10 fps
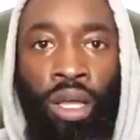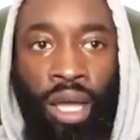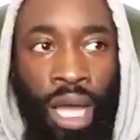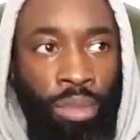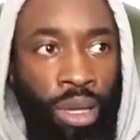
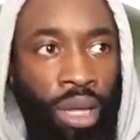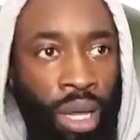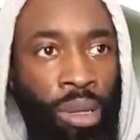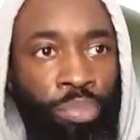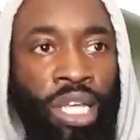I'm
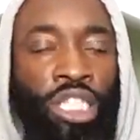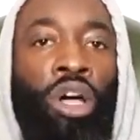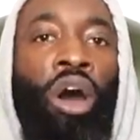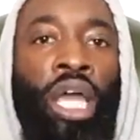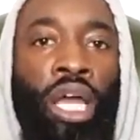a big
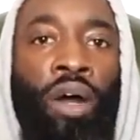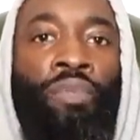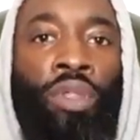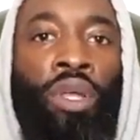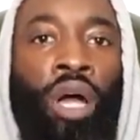star here.
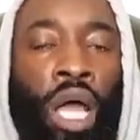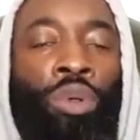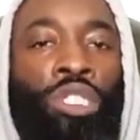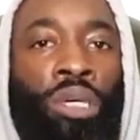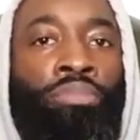I
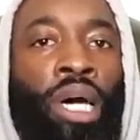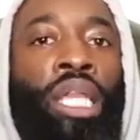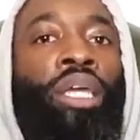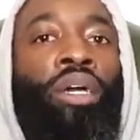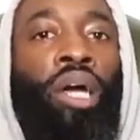want some
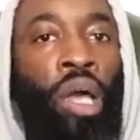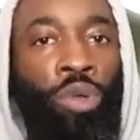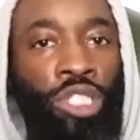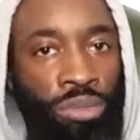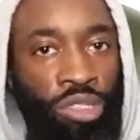money. I
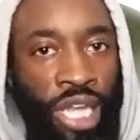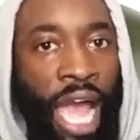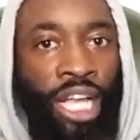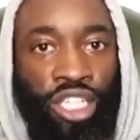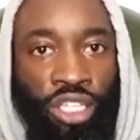want some
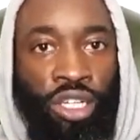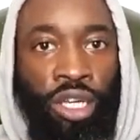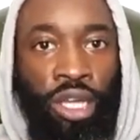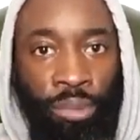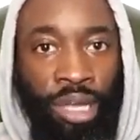cash.
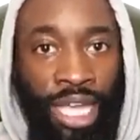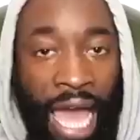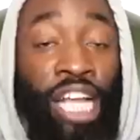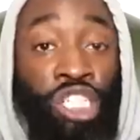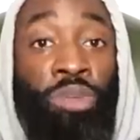I mean,
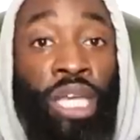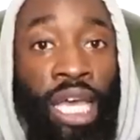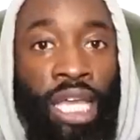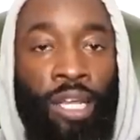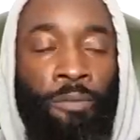cash me
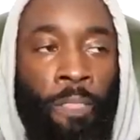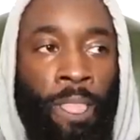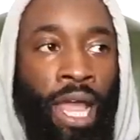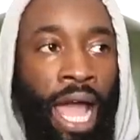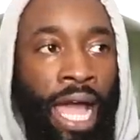in.
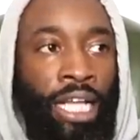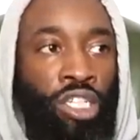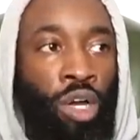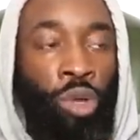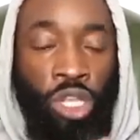And
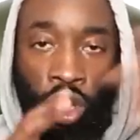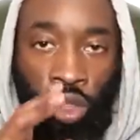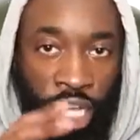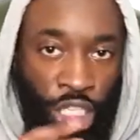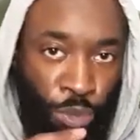we know
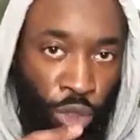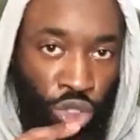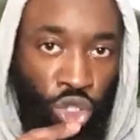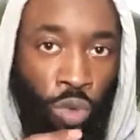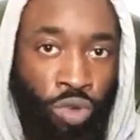that he spoke
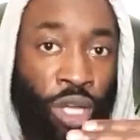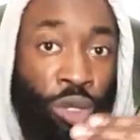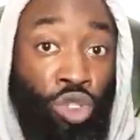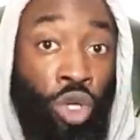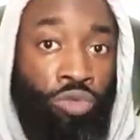to Top Rank,
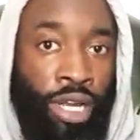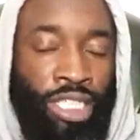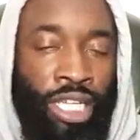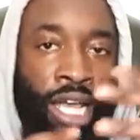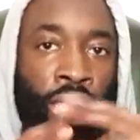or Top Rank
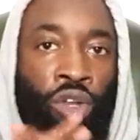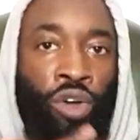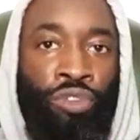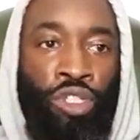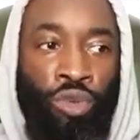sent out an
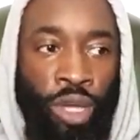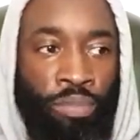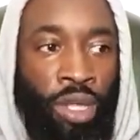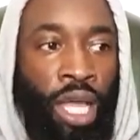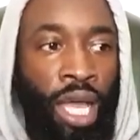offer to
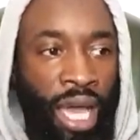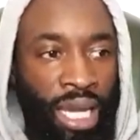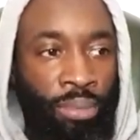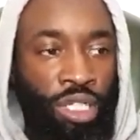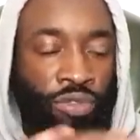him.
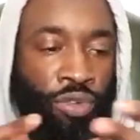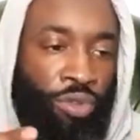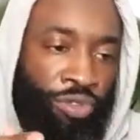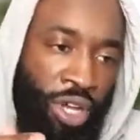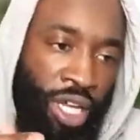And he must have
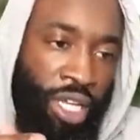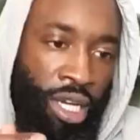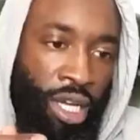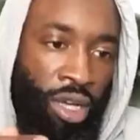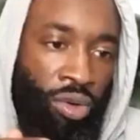thought,
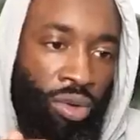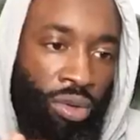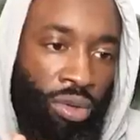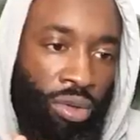fucking hell.